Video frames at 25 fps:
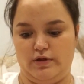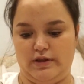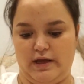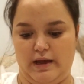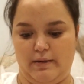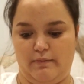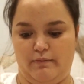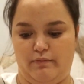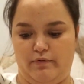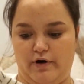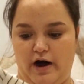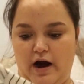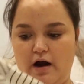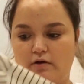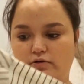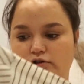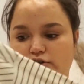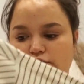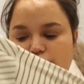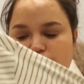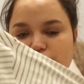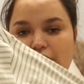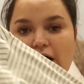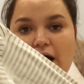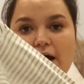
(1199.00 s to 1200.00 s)
with a brown
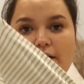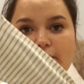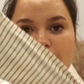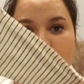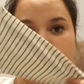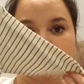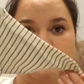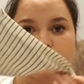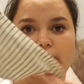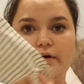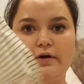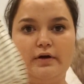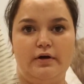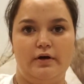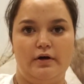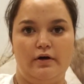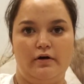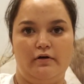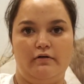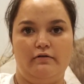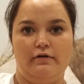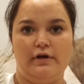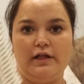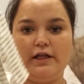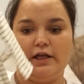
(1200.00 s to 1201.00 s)
stripe
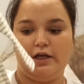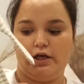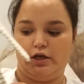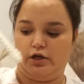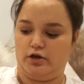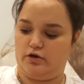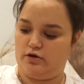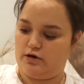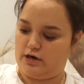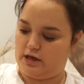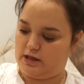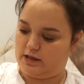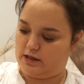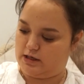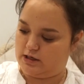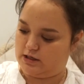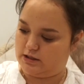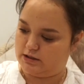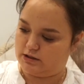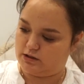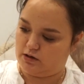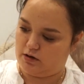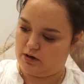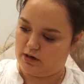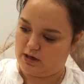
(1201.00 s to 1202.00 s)
Really cute and then
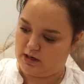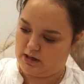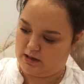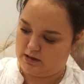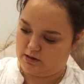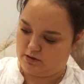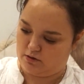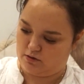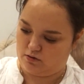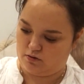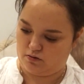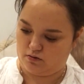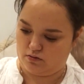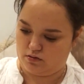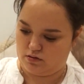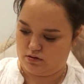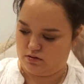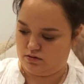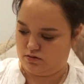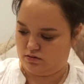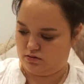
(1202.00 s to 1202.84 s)
it's got a little,